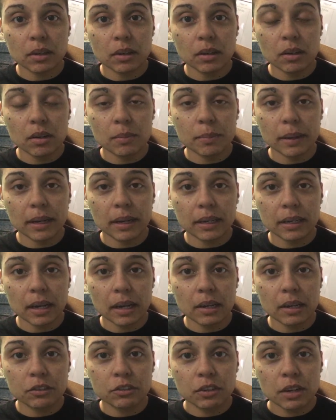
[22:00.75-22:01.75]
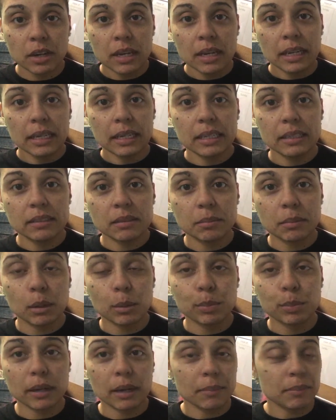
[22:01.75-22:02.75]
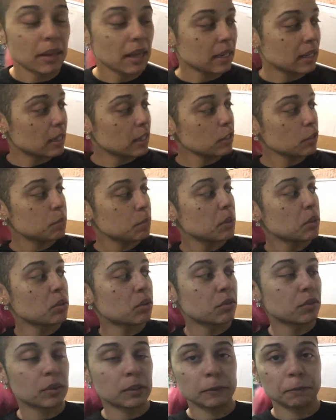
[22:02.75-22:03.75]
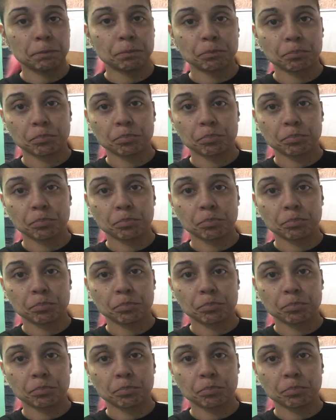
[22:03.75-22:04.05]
Oh my gosh, easy meal prep. That is beautiful.